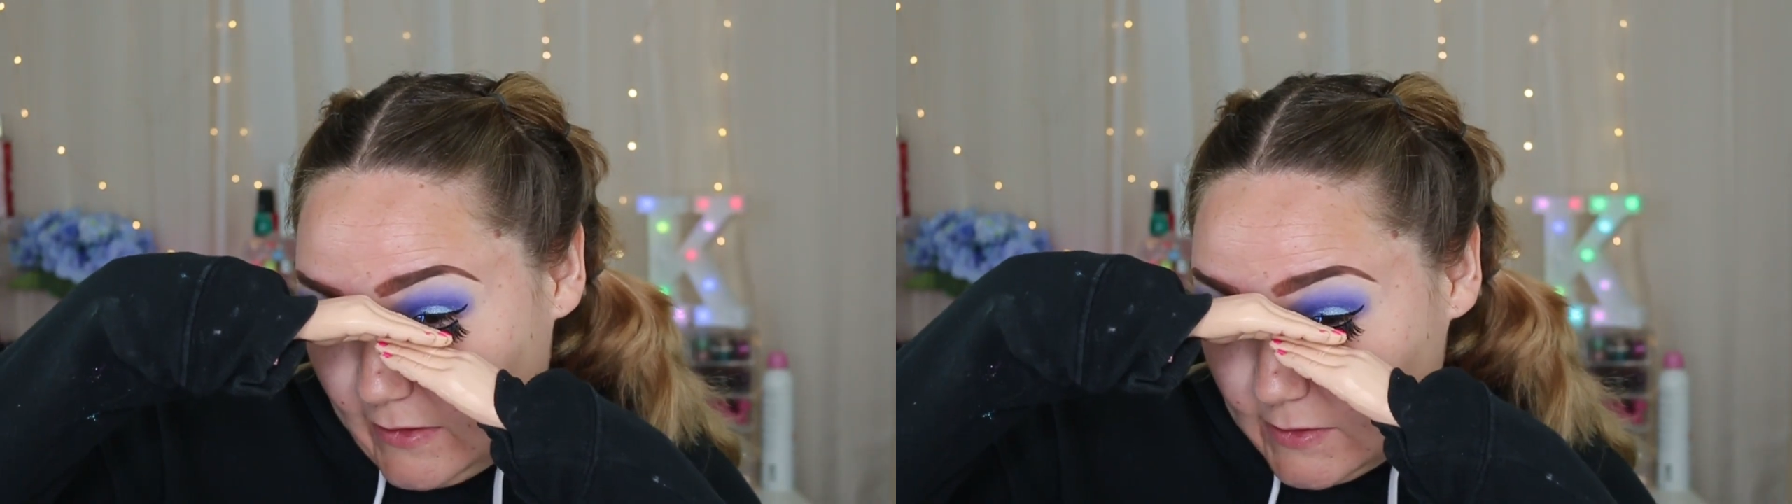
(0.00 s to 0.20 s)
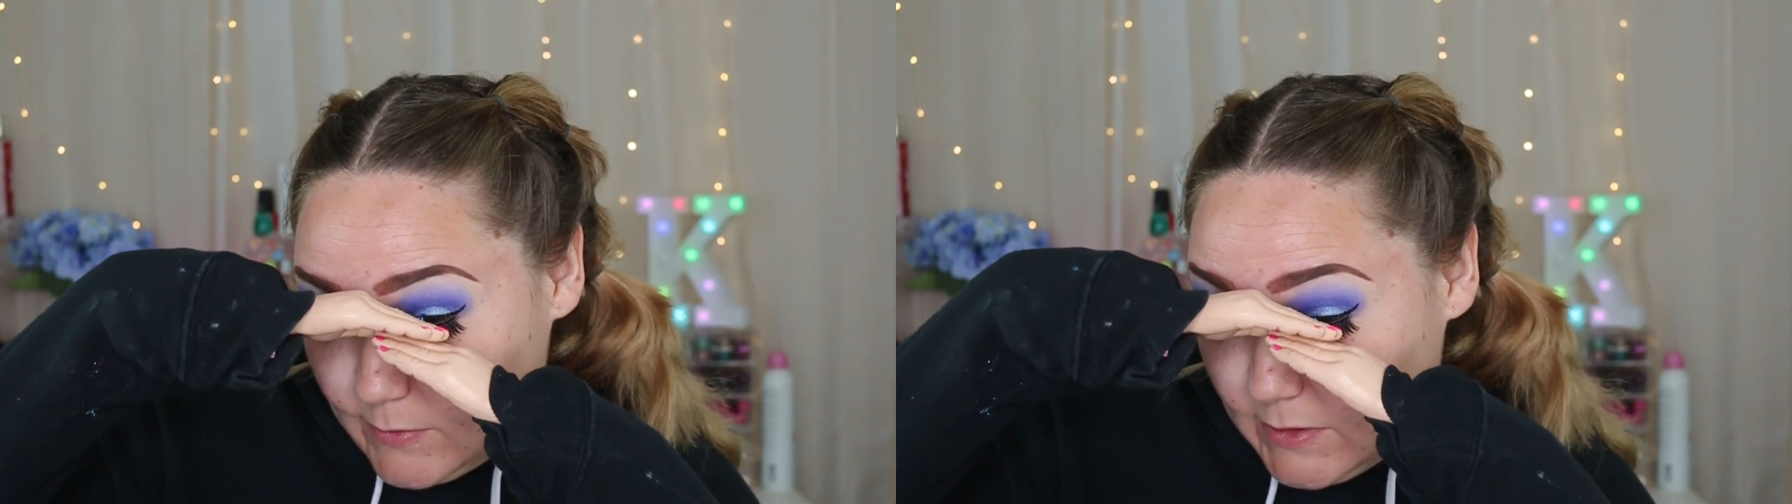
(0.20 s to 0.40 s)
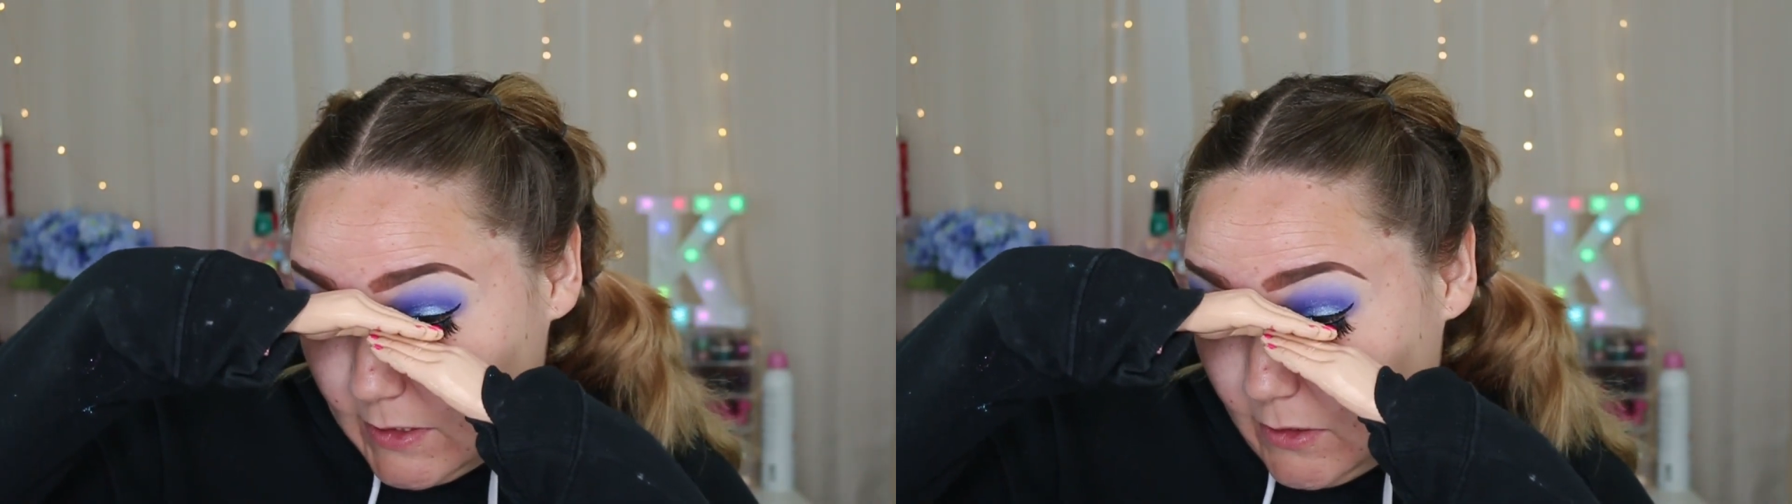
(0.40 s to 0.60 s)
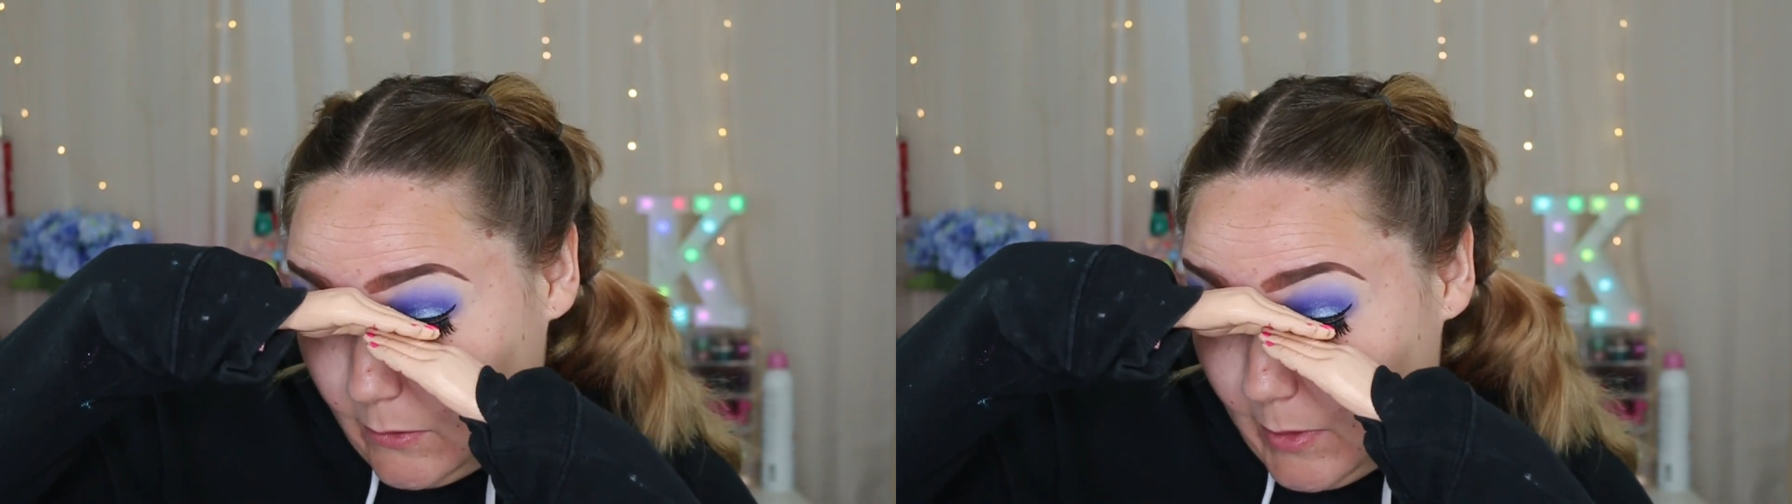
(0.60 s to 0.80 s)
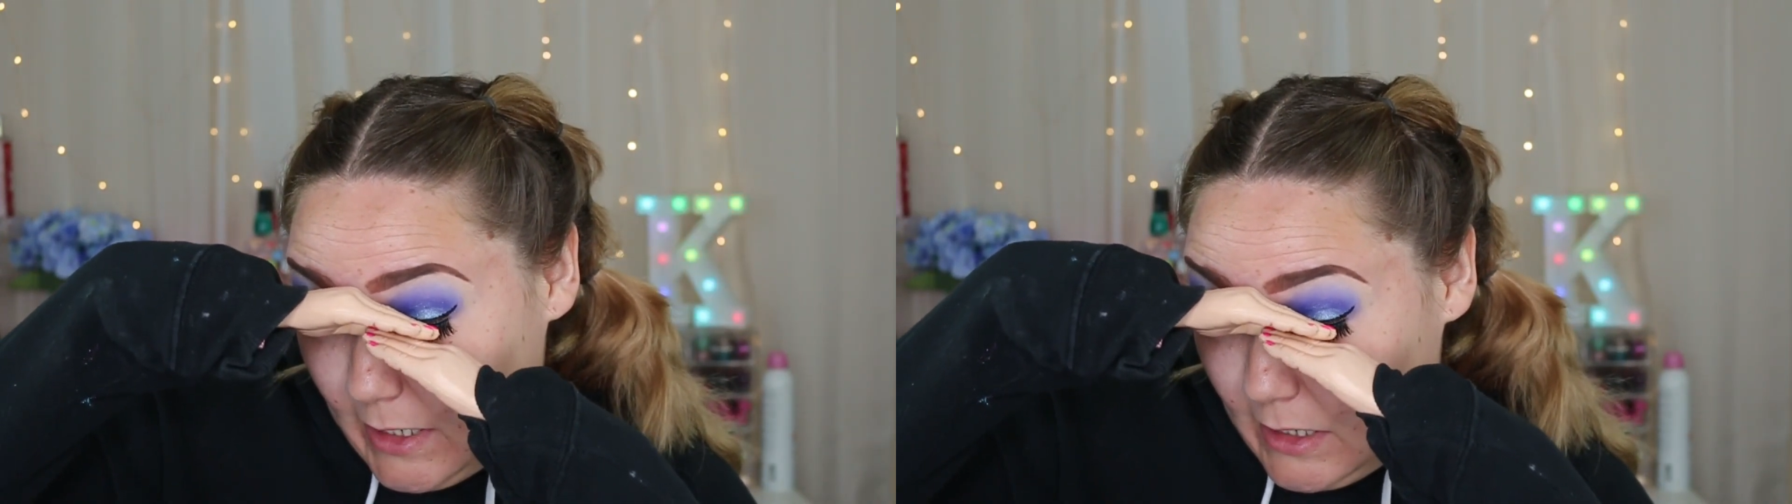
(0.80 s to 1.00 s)
This one's a little
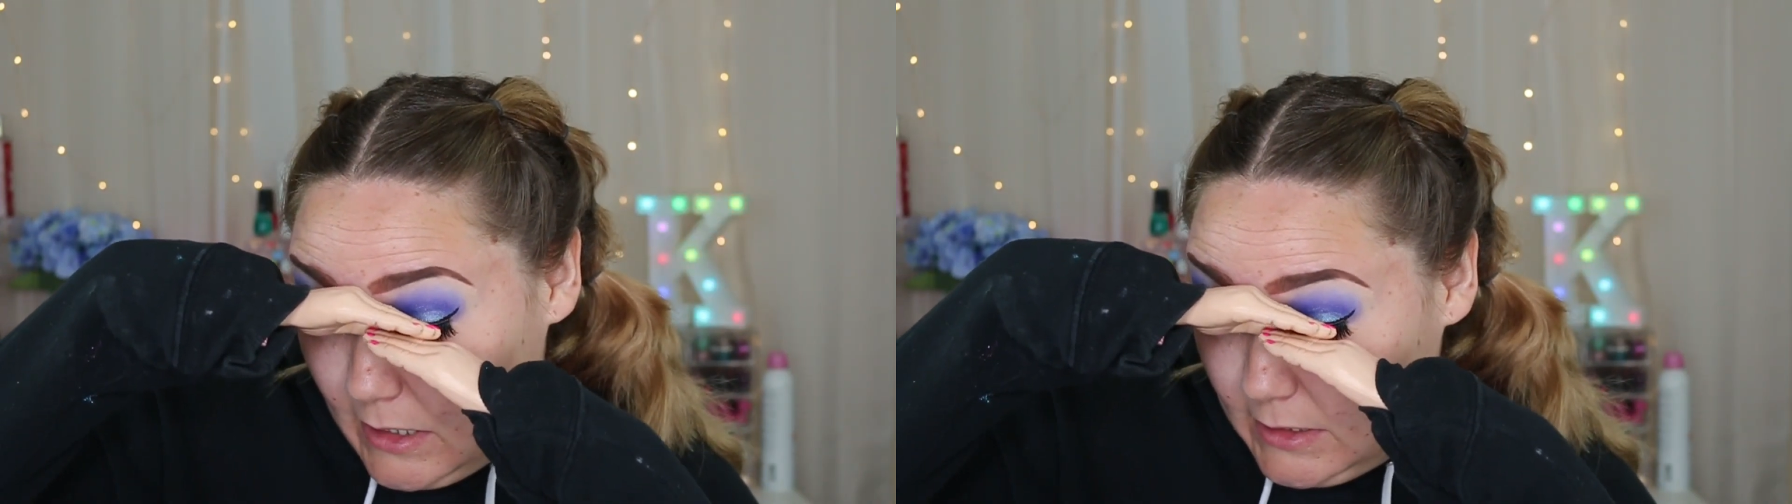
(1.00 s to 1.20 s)
bit